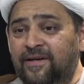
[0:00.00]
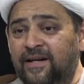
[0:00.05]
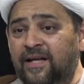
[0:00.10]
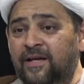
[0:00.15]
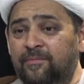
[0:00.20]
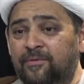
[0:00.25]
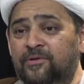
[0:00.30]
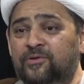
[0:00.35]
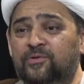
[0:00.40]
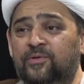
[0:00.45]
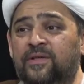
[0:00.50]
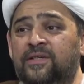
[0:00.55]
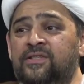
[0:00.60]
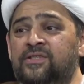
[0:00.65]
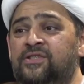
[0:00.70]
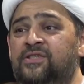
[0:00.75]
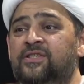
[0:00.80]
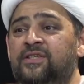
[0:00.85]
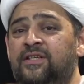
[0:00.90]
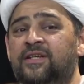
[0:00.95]
able to
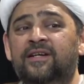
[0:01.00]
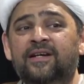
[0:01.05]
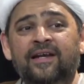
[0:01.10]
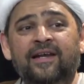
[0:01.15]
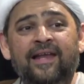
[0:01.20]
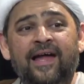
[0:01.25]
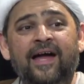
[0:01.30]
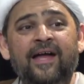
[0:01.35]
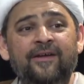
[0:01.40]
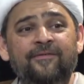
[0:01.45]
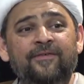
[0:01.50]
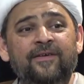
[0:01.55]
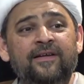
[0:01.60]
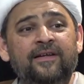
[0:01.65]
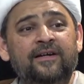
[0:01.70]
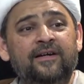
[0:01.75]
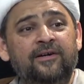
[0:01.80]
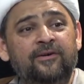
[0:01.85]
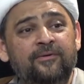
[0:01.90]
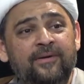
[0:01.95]
engineer life in
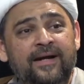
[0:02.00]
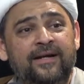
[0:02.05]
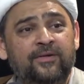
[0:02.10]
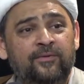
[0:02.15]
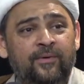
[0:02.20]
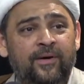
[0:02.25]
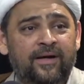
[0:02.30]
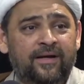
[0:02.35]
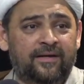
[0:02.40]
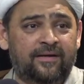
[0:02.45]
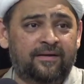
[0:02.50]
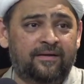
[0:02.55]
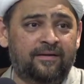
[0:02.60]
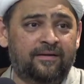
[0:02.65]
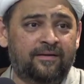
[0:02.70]
a correct way.